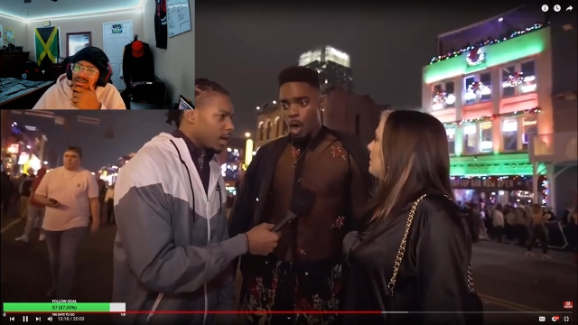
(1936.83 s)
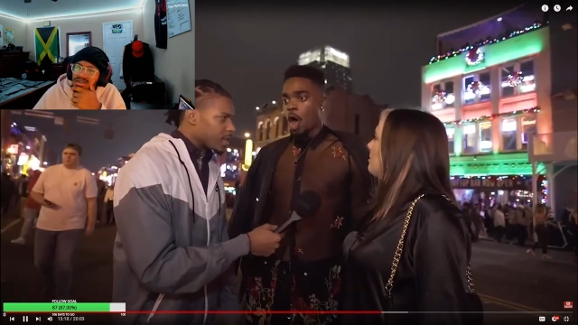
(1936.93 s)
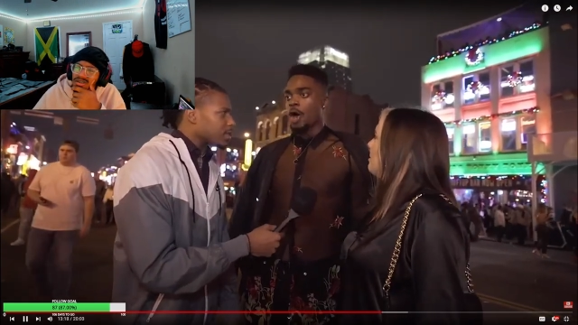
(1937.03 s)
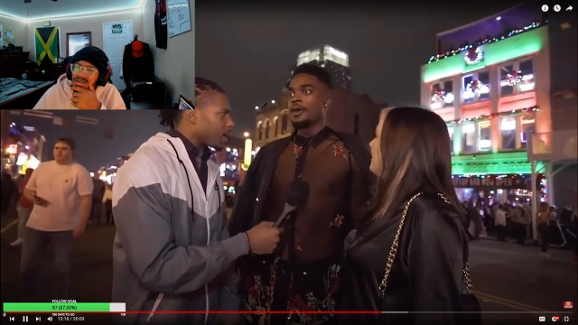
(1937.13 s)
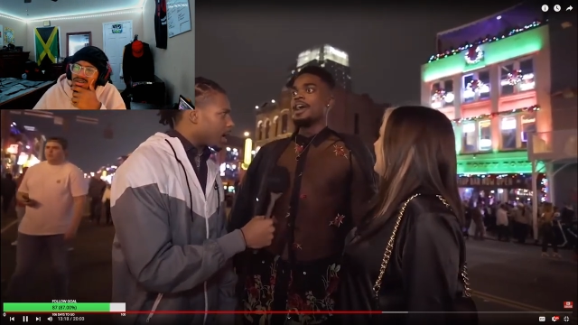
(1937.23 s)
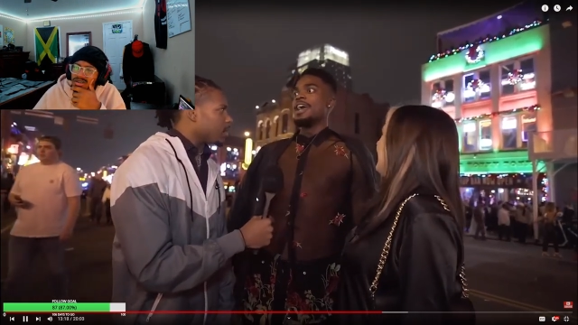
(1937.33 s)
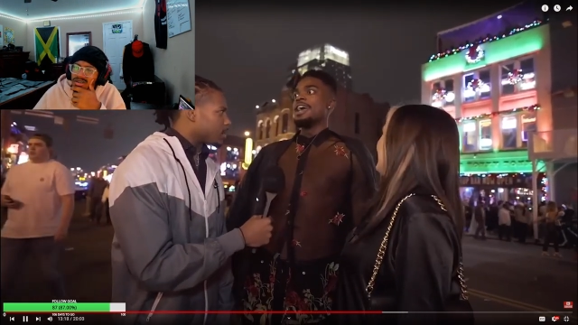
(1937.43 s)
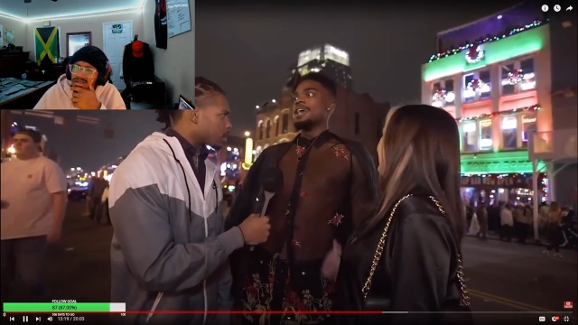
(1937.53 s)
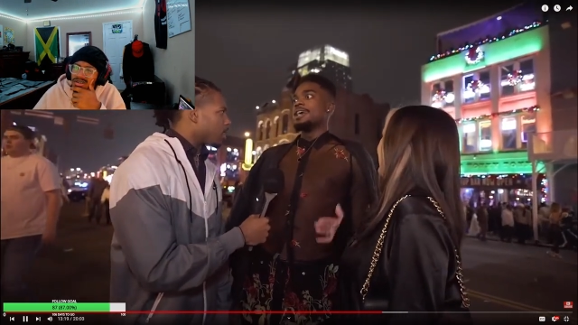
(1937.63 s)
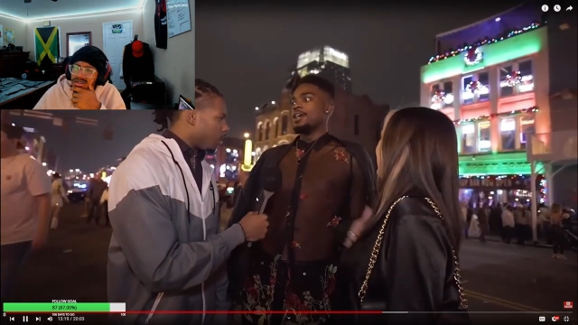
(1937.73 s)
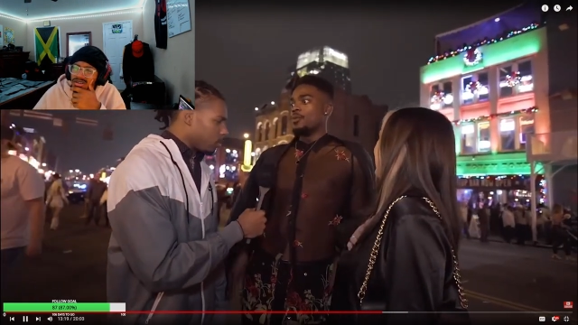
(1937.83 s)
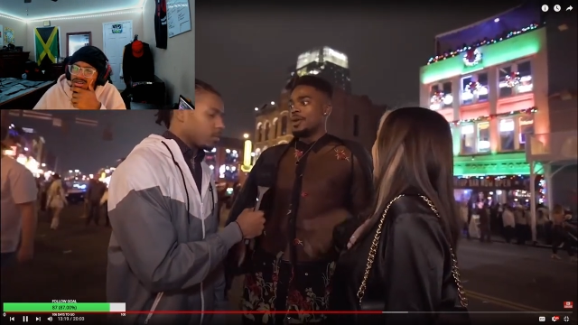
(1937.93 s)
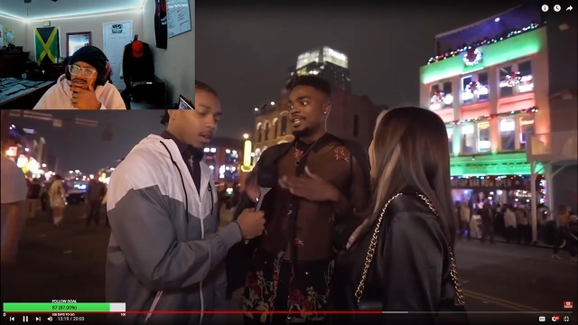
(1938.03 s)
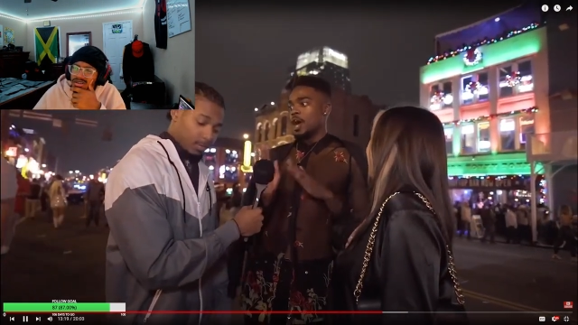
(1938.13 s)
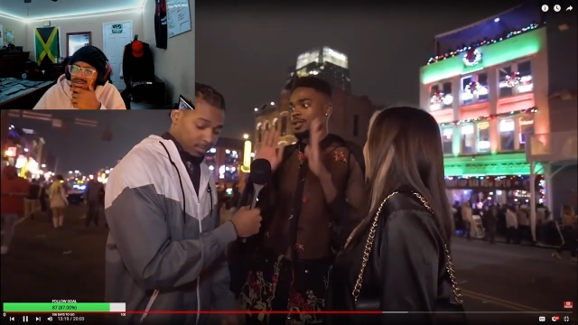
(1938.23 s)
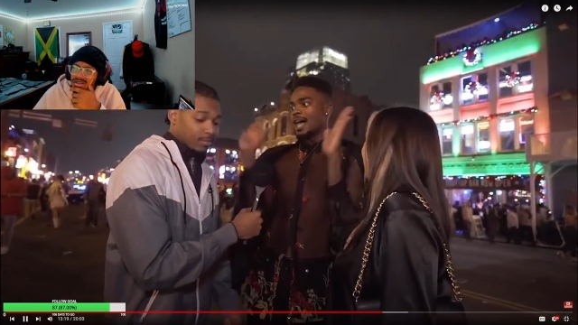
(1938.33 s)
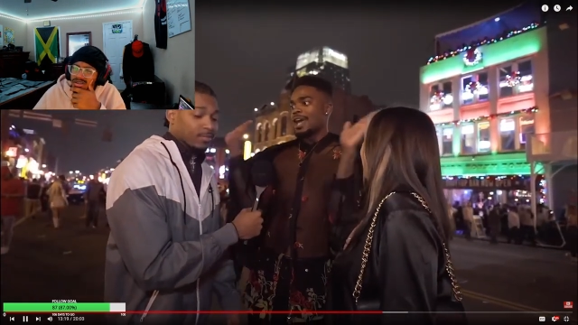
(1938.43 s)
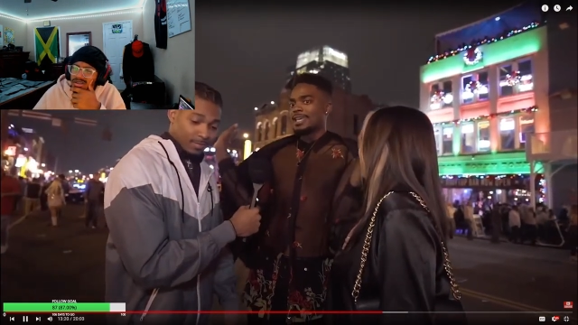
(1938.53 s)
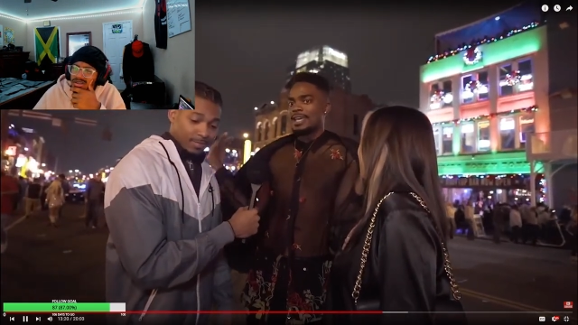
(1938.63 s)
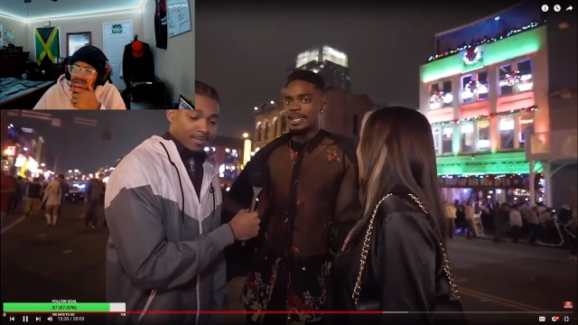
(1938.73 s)
Speaker 1: good. Boring. We don't
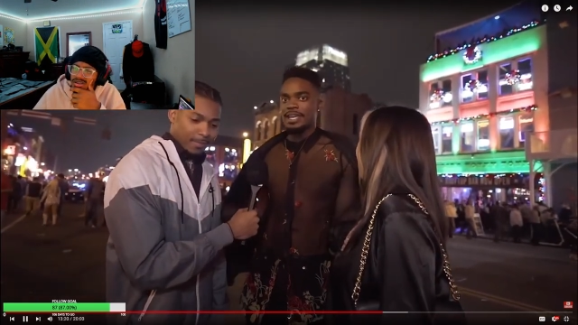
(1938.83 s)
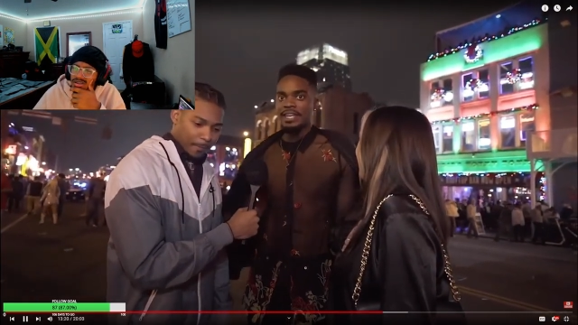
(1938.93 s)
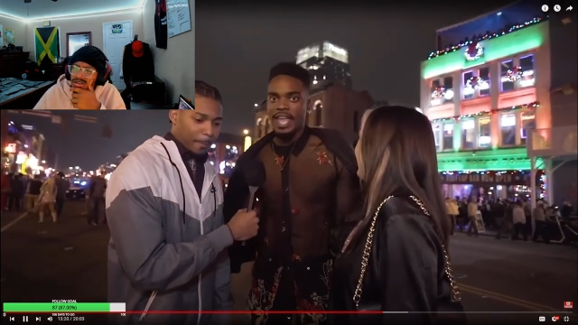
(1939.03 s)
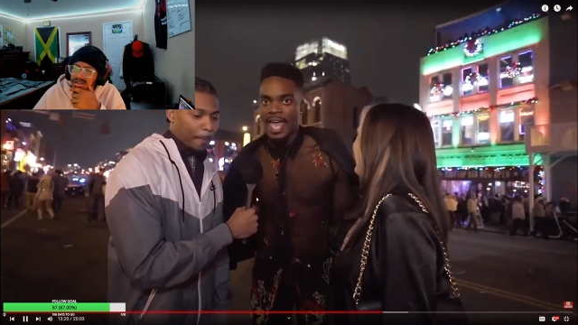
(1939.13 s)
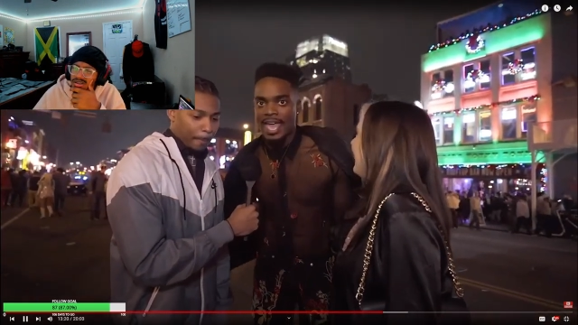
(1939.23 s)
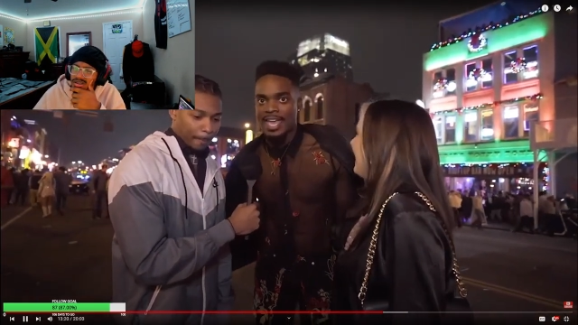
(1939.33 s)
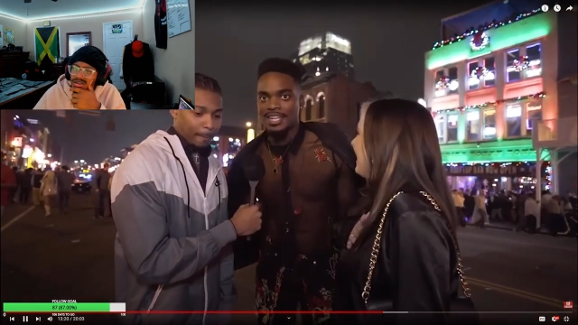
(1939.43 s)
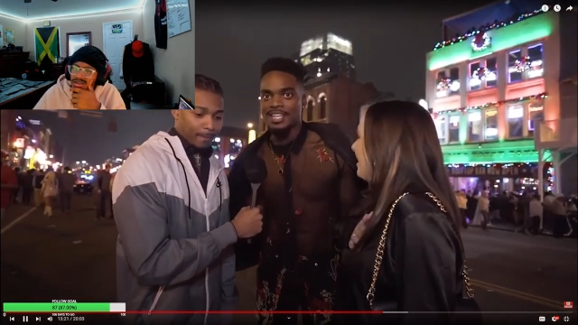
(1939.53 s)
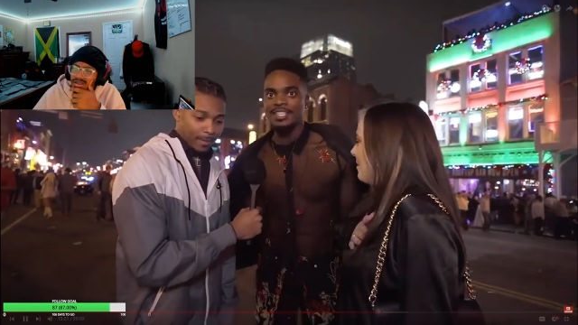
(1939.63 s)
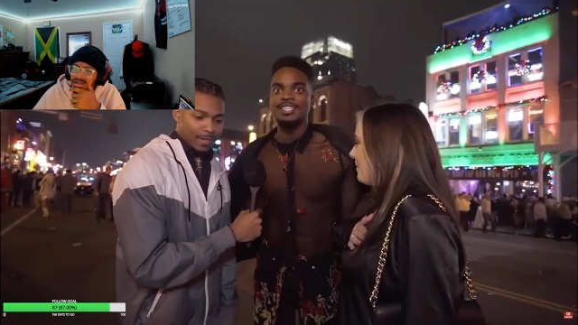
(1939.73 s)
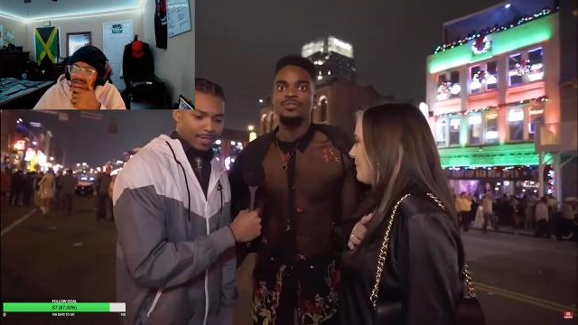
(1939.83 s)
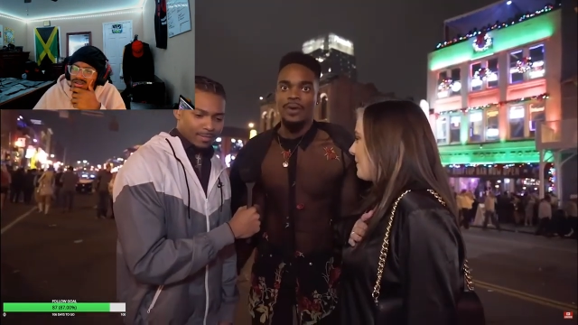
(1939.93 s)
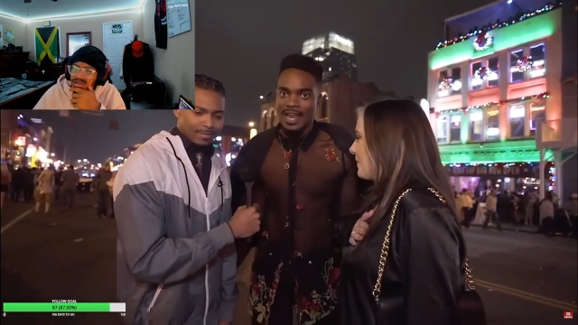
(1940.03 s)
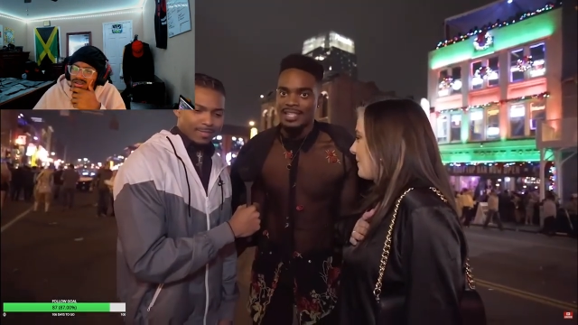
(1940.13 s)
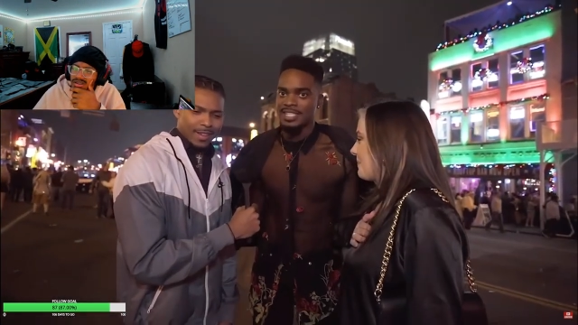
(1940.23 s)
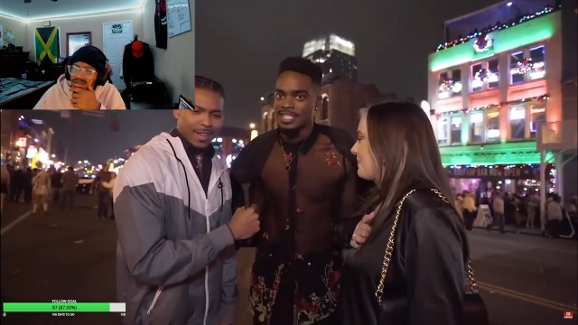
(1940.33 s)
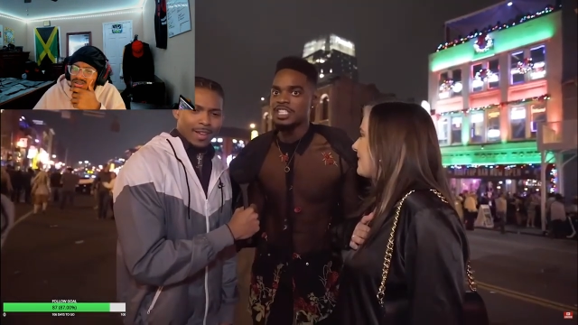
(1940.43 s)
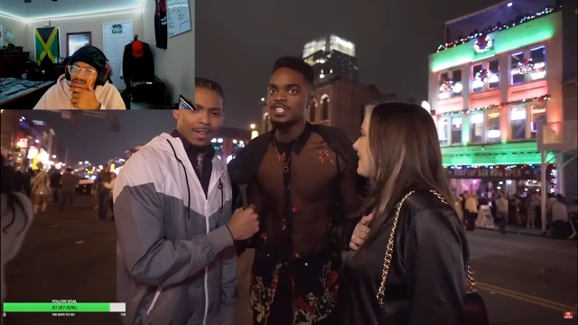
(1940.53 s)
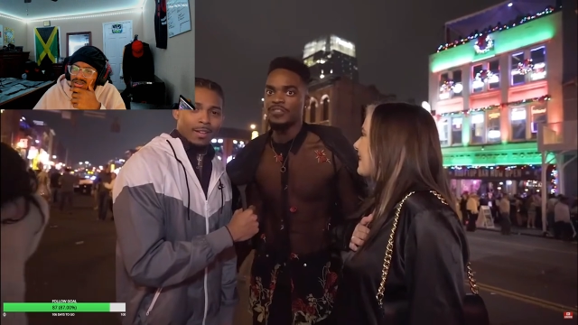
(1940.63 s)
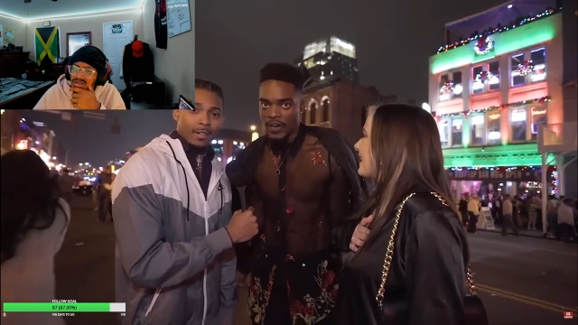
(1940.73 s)
like getting engaged because it's
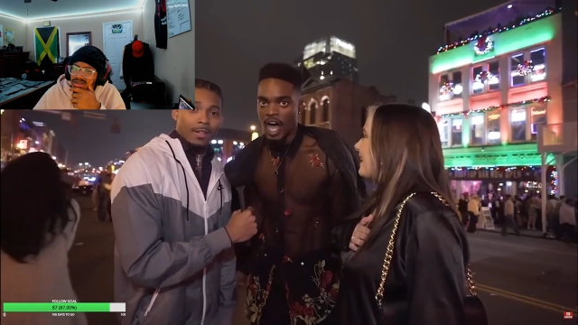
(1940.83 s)
racist as